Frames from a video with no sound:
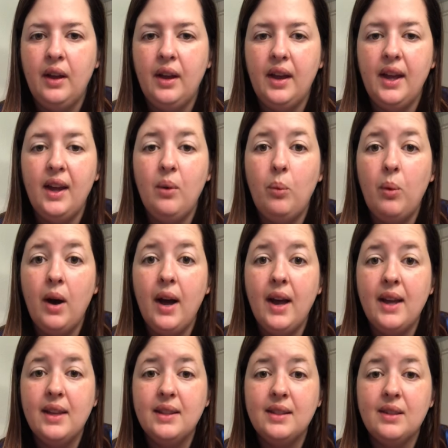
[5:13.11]
It
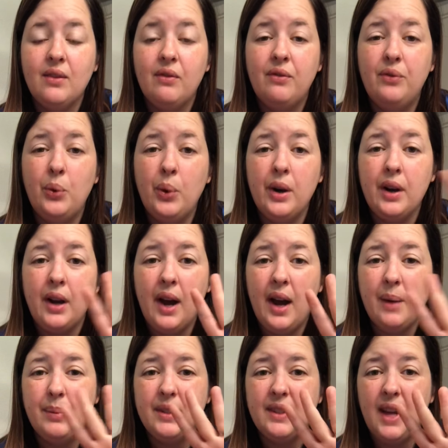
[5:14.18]
was 4
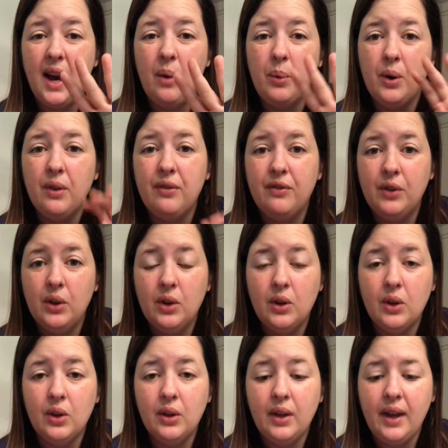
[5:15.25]
cups that were
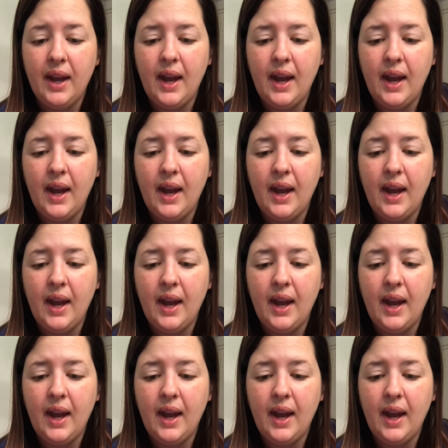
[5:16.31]
full.